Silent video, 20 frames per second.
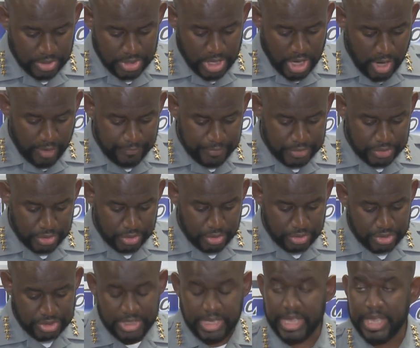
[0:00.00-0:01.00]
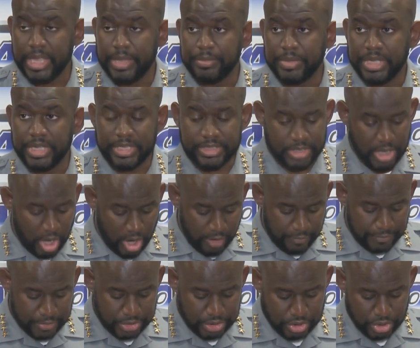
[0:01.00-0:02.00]
The officer's name is
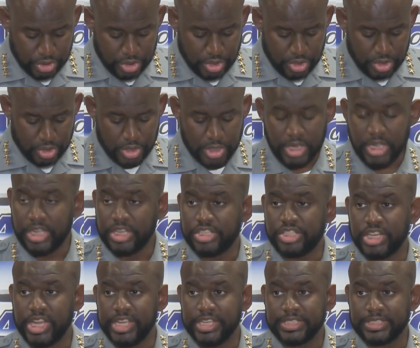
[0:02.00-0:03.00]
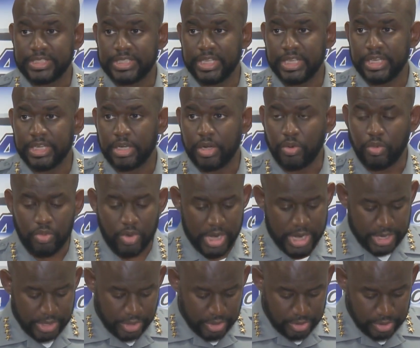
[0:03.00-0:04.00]
Officer Jason
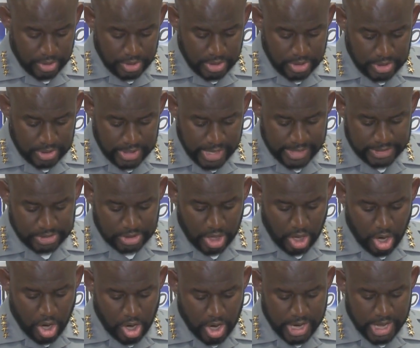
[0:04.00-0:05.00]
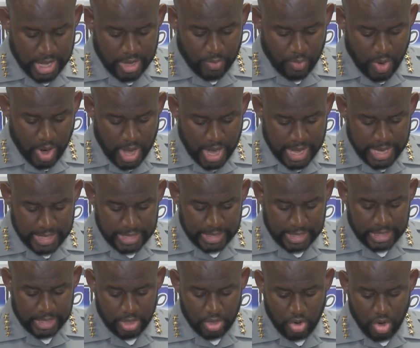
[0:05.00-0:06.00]
Raynor. That's
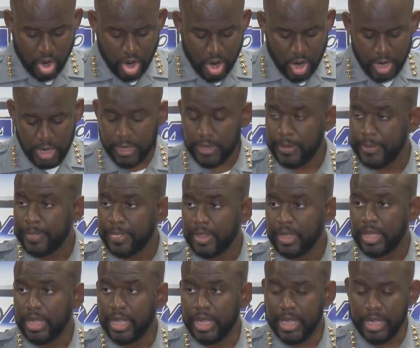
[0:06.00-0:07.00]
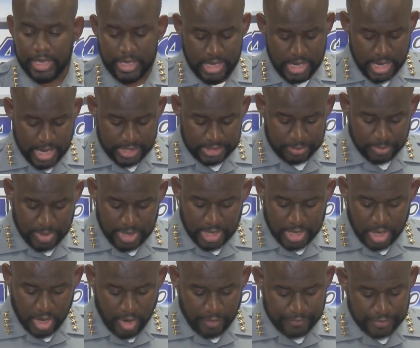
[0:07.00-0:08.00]
R-A-Y-N-O-R. And he has
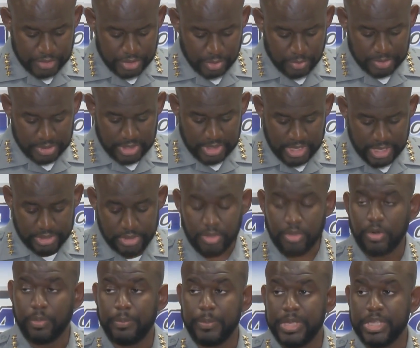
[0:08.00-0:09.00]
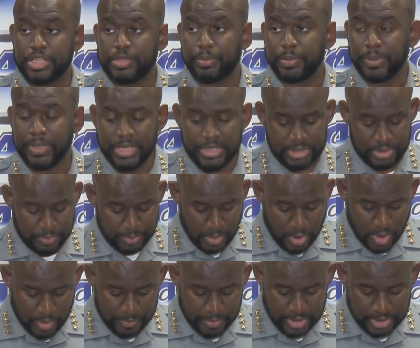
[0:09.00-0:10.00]
been an officer with the Daytona Beach Police
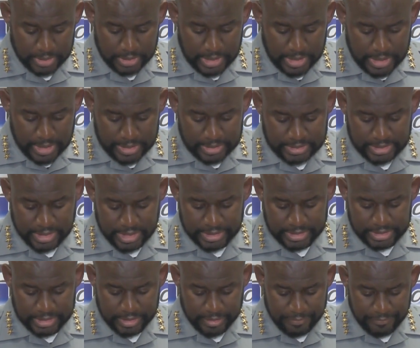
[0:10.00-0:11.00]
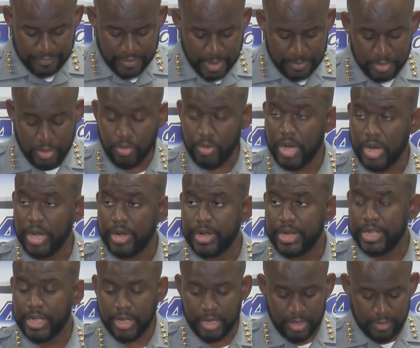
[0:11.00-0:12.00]
Department since
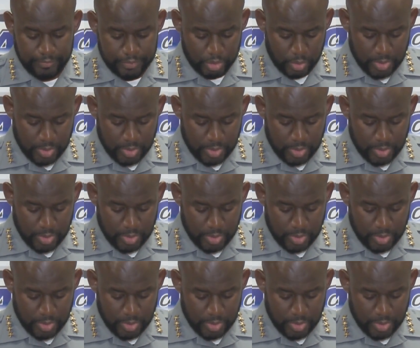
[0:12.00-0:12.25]
February of